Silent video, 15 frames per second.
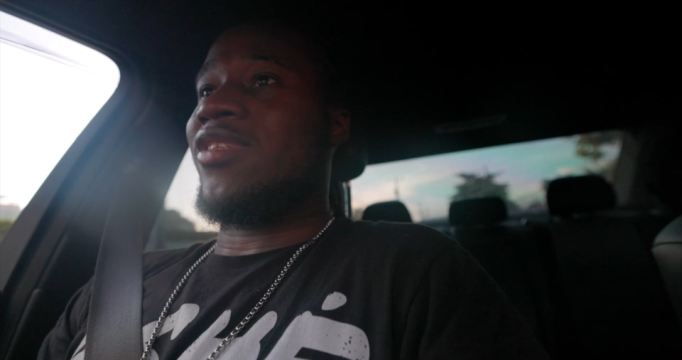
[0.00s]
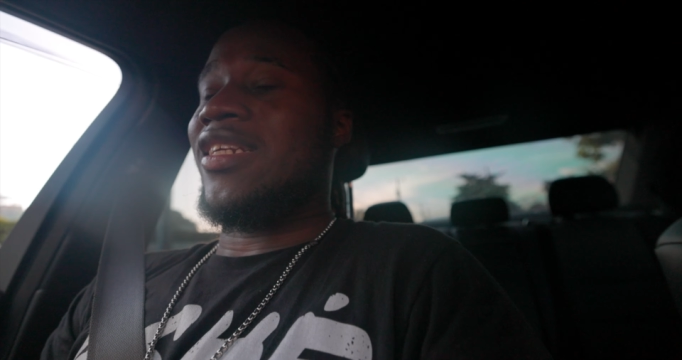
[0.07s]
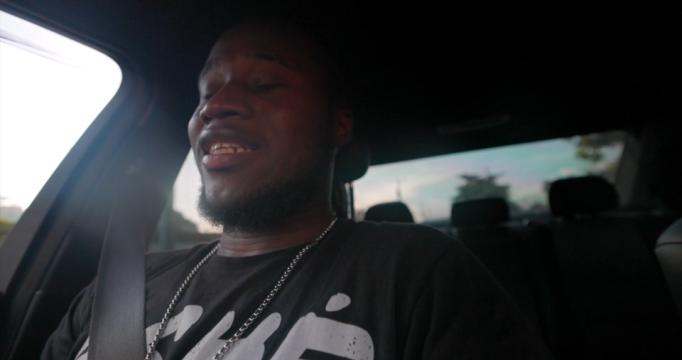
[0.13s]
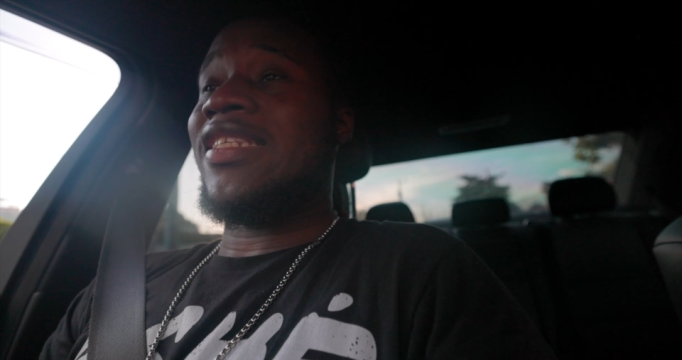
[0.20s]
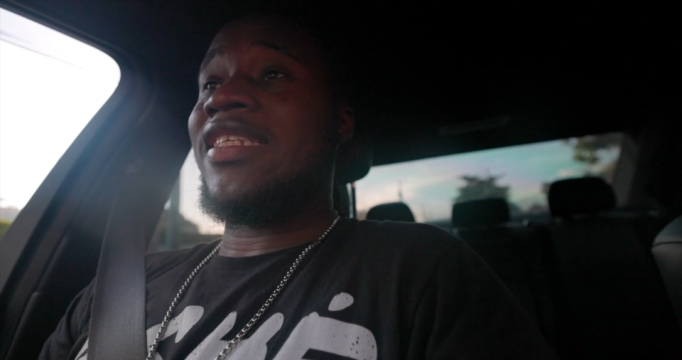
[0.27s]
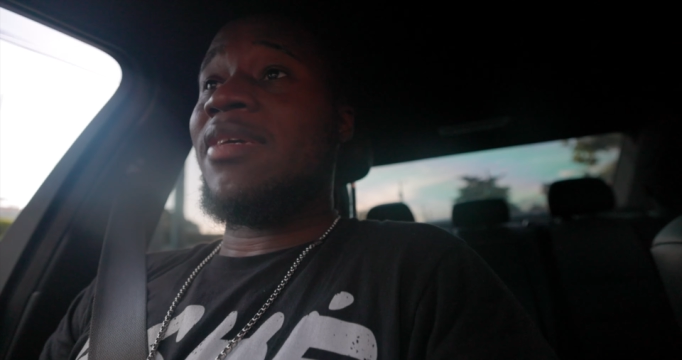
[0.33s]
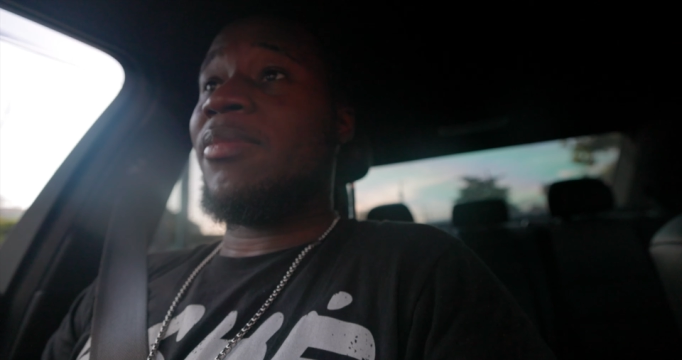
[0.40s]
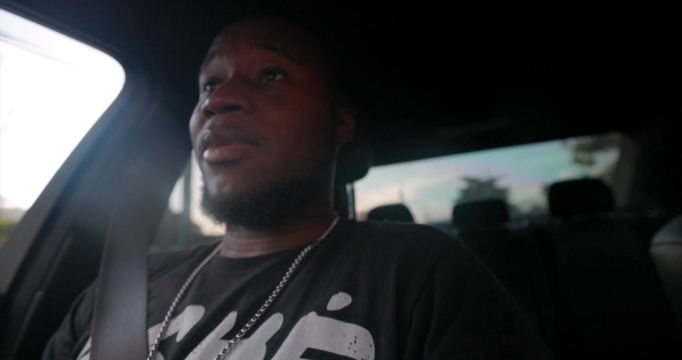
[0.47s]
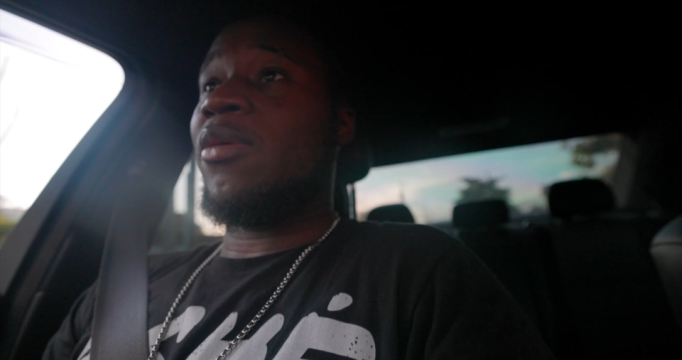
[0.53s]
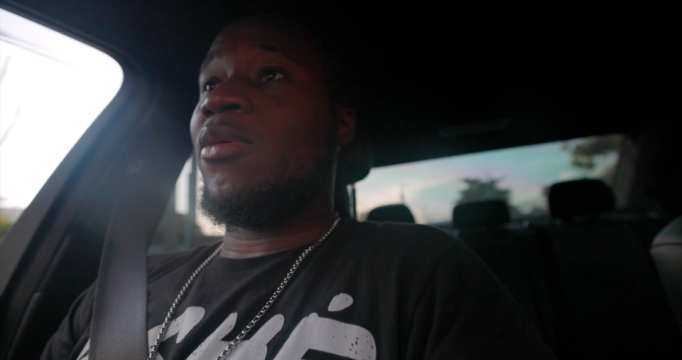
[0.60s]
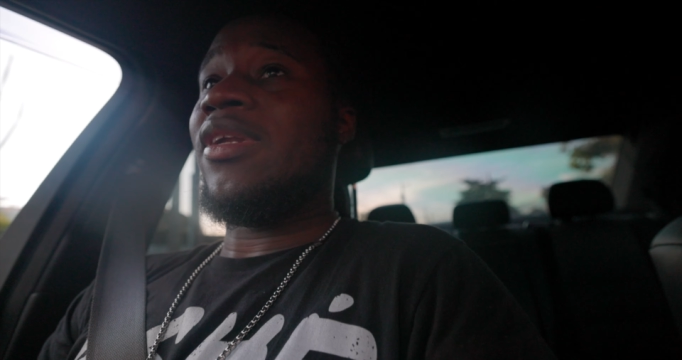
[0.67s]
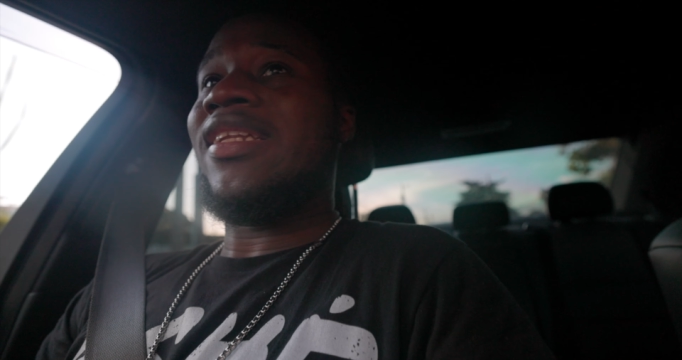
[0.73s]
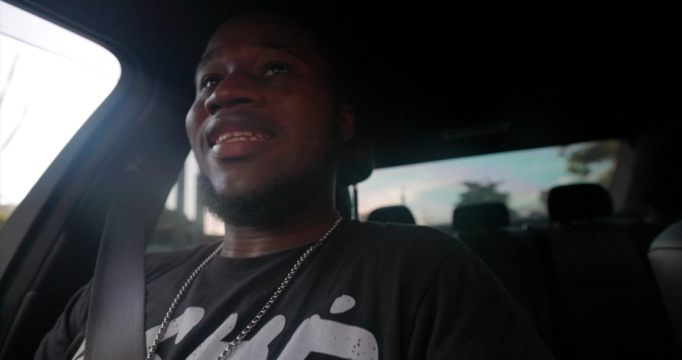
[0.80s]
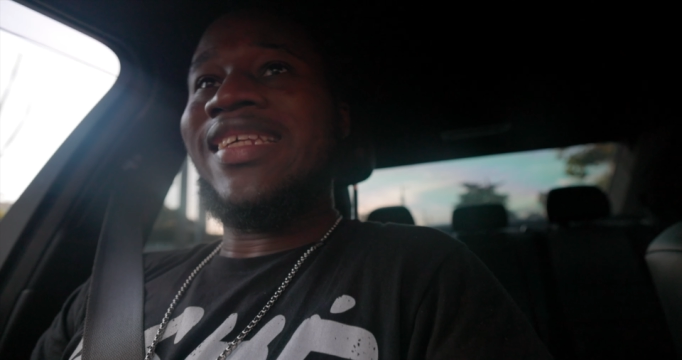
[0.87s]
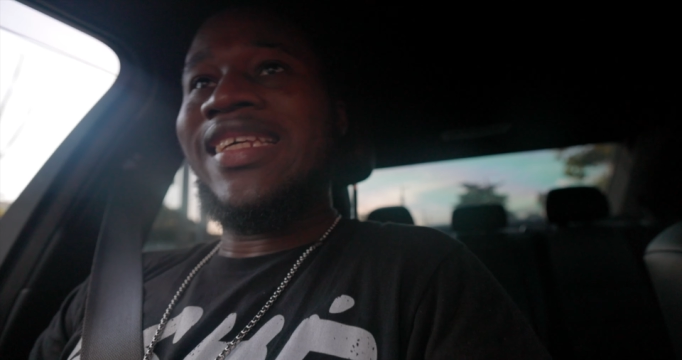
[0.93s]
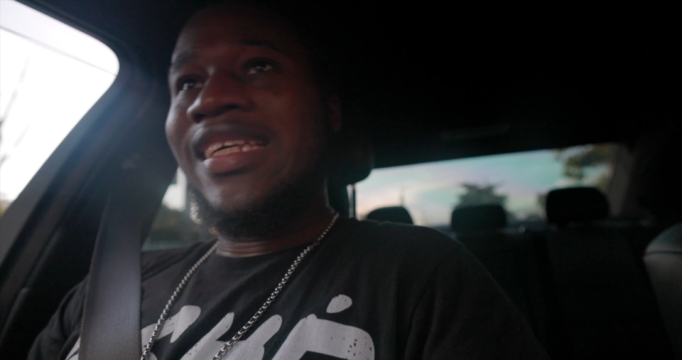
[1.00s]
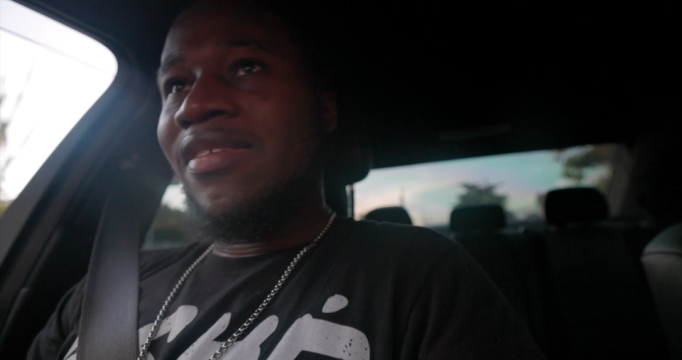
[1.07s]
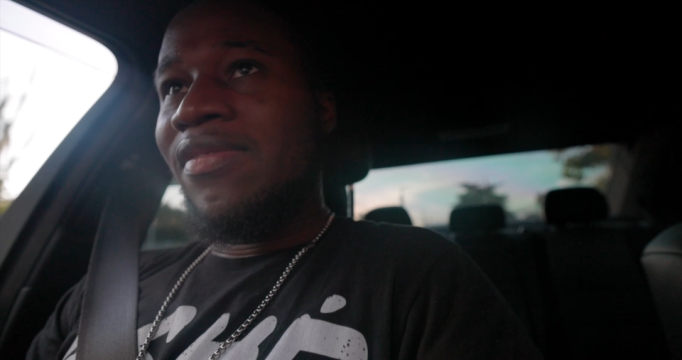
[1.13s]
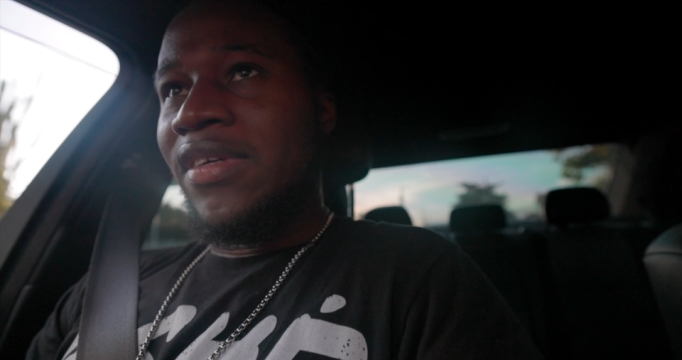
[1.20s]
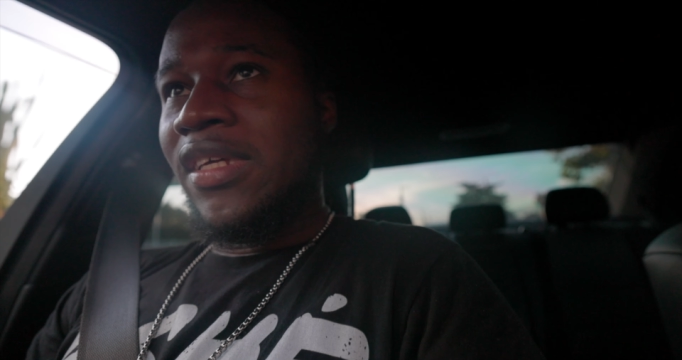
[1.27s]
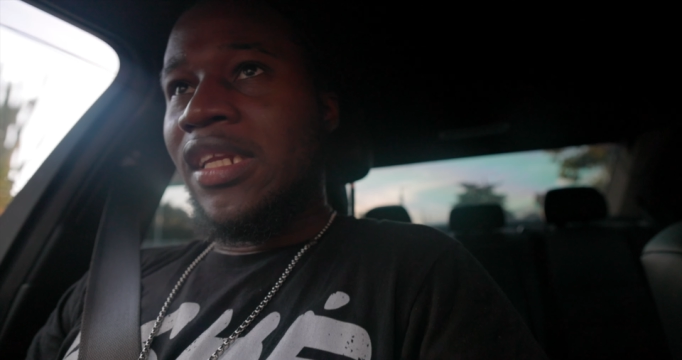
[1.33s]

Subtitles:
And the same thing with the TV,